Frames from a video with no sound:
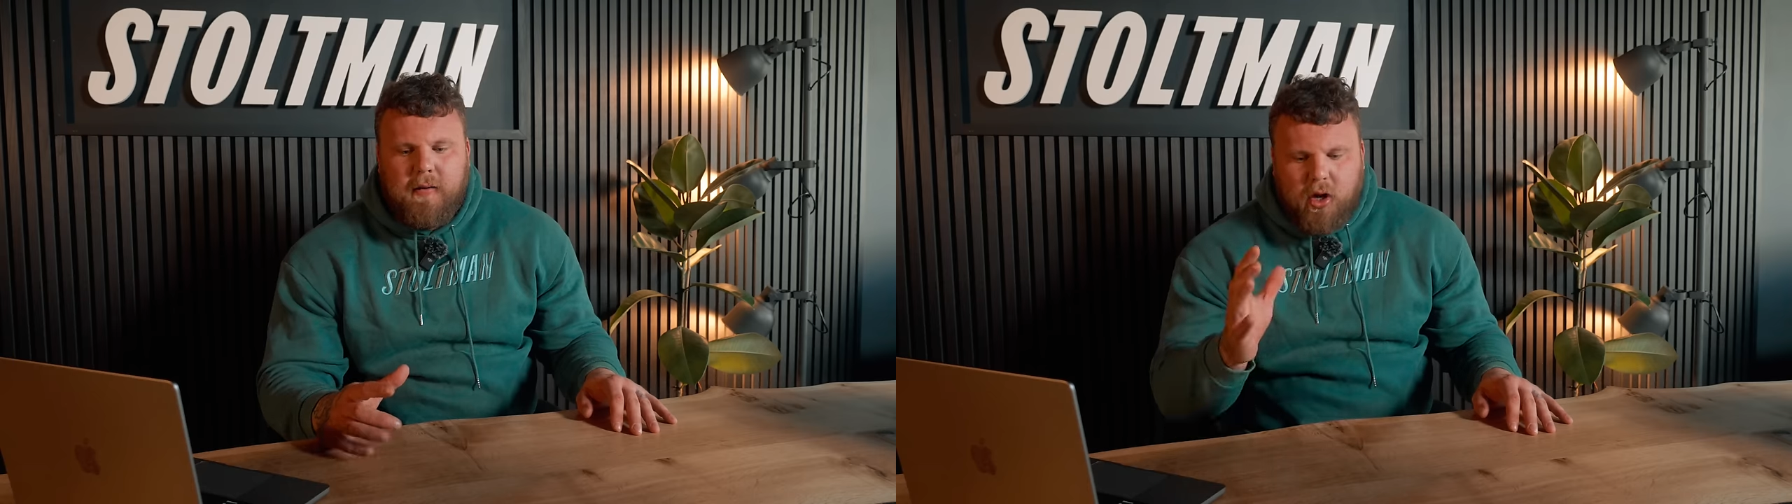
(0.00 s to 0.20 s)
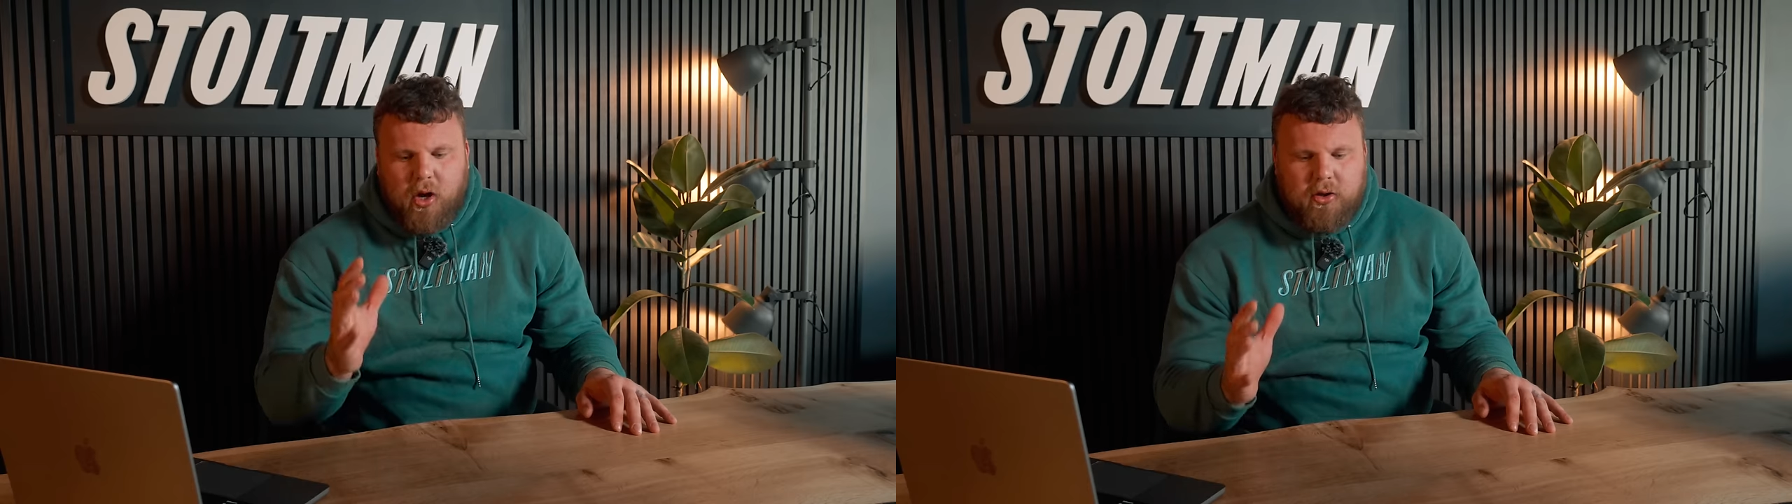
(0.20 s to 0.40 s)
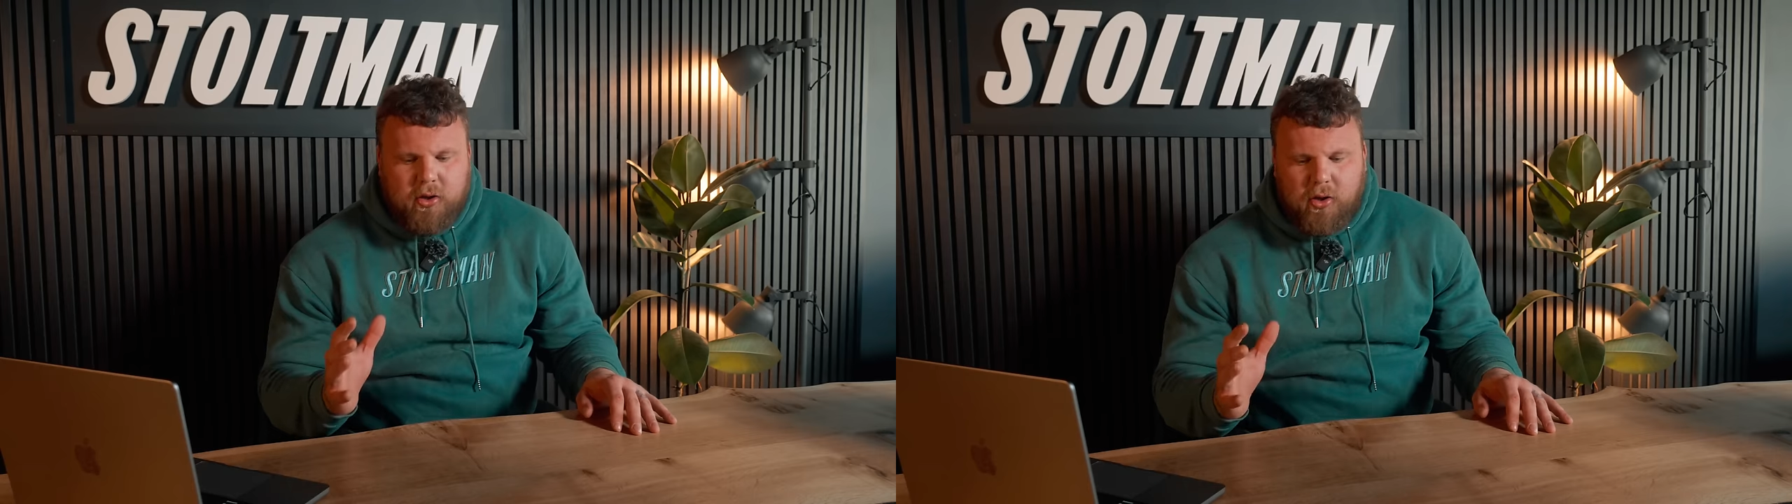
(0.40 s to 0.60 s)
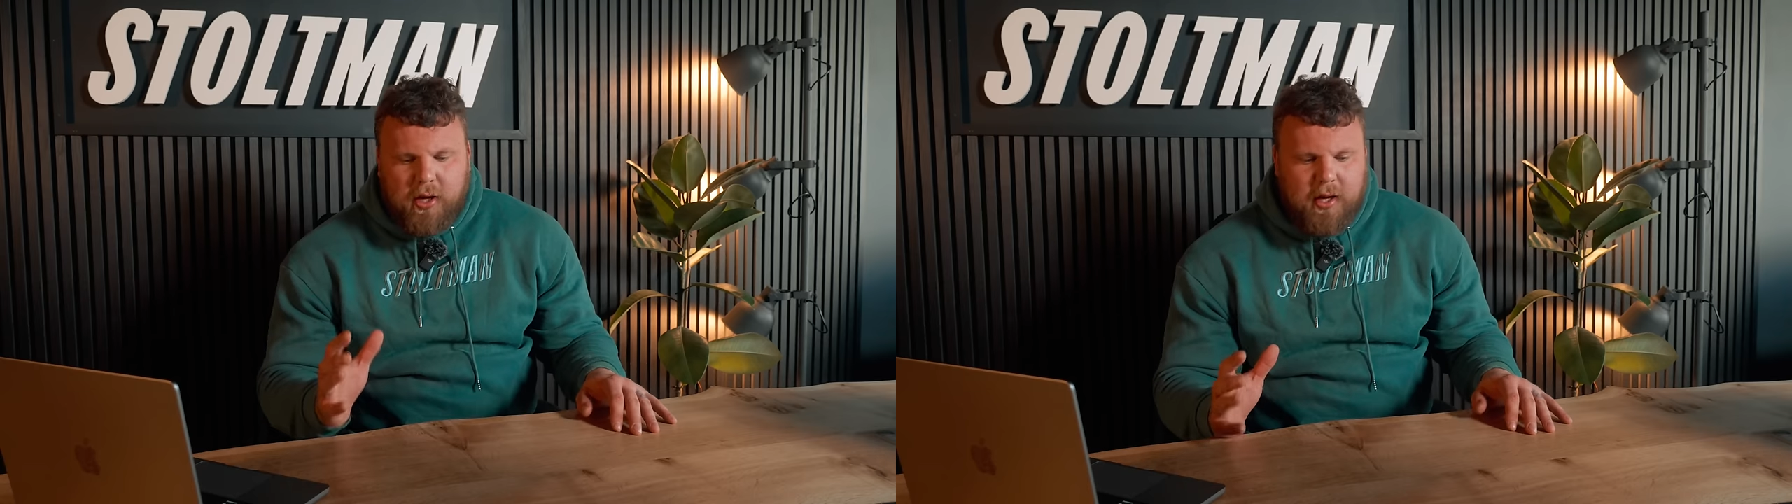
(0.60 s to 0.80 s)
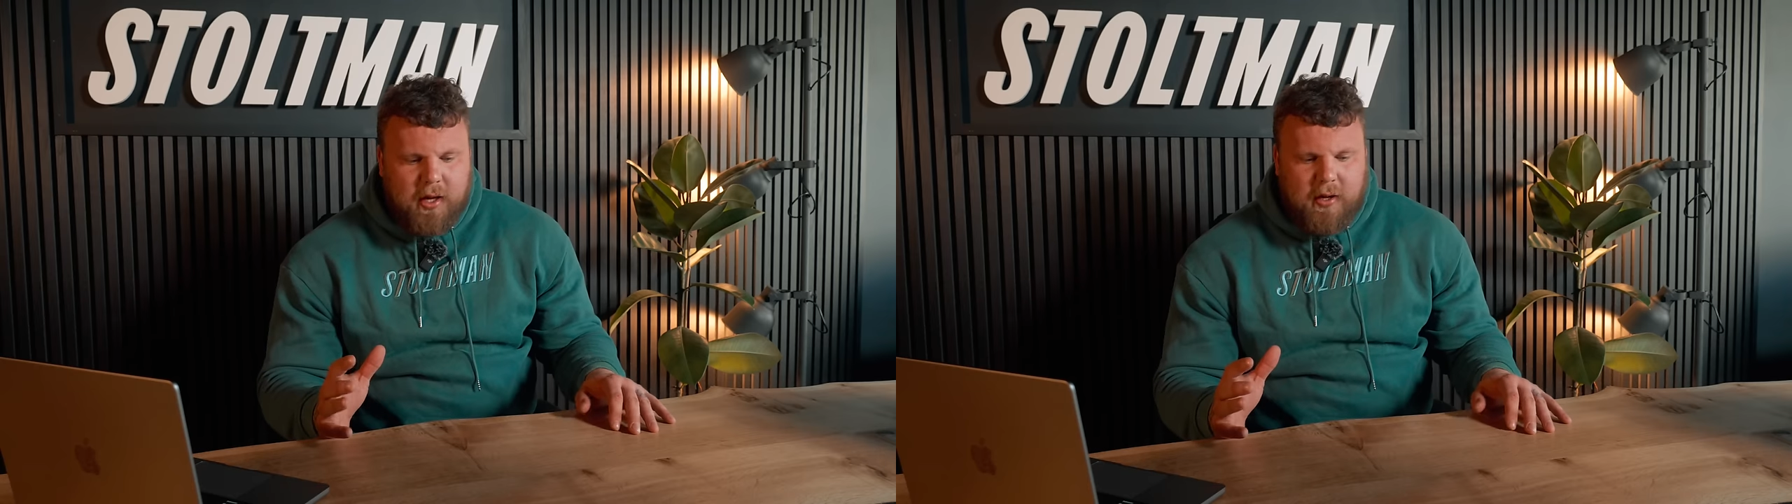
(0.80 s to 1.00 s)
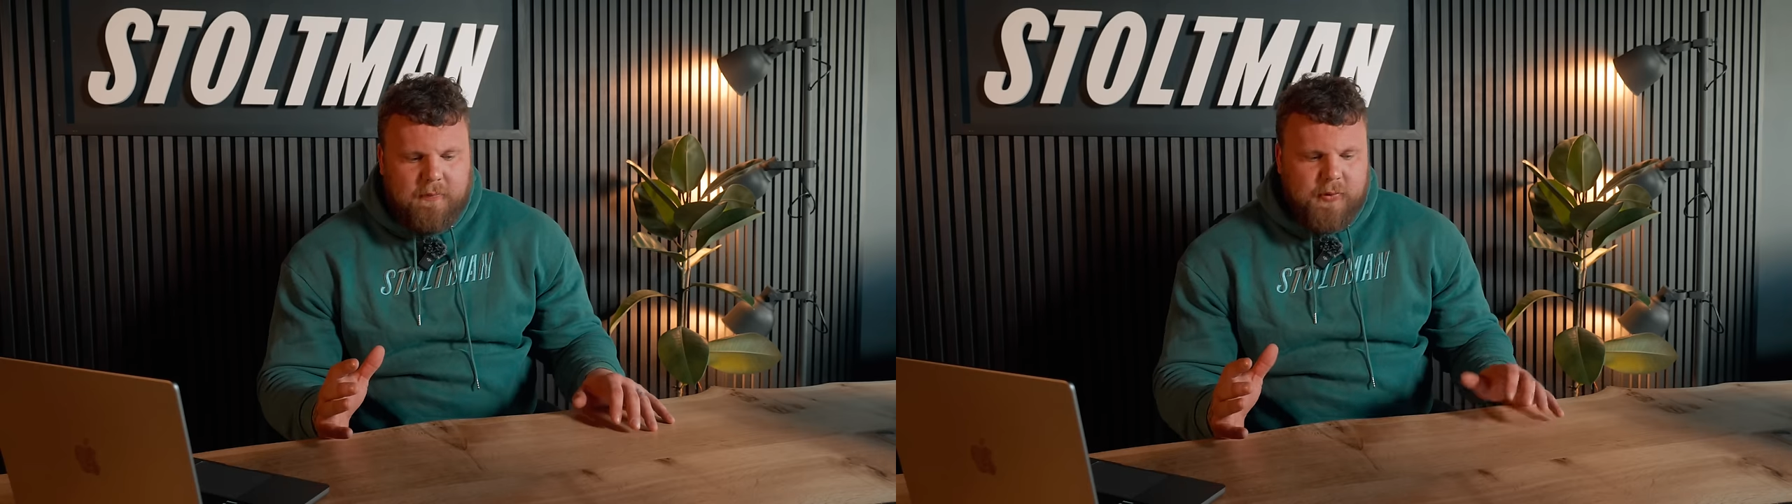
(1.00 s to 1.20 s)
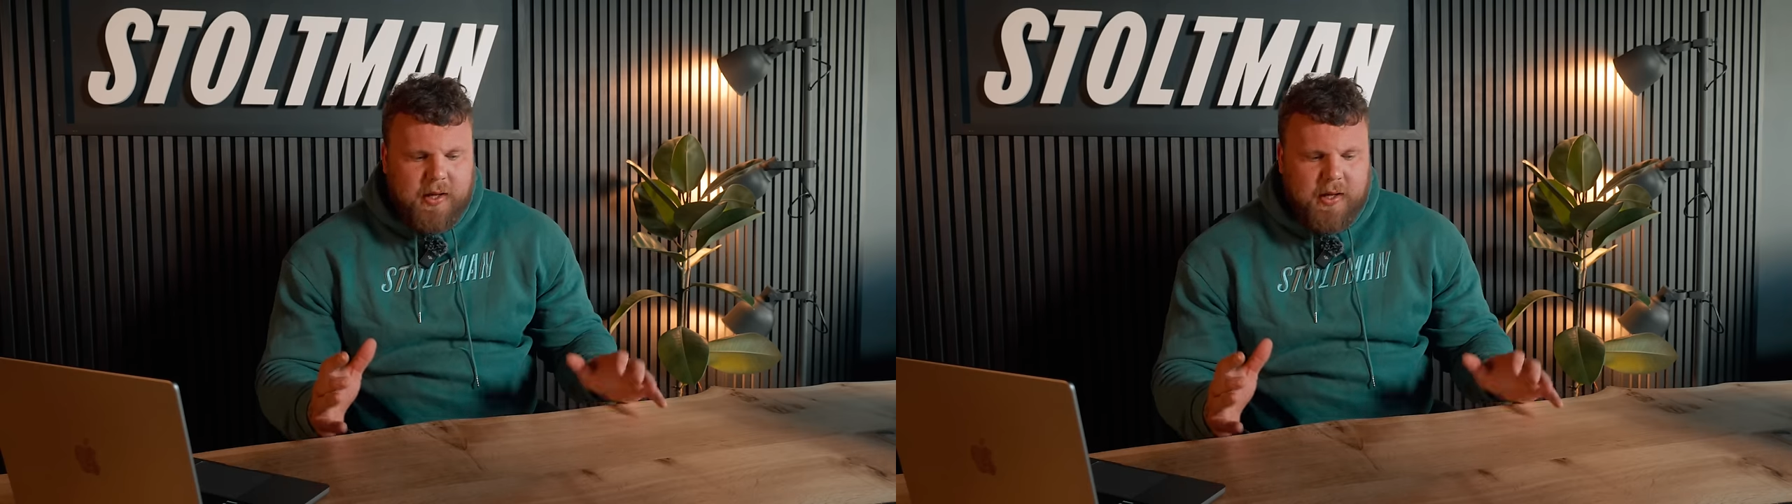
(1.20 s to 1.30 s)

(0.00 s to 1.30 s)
got it onto the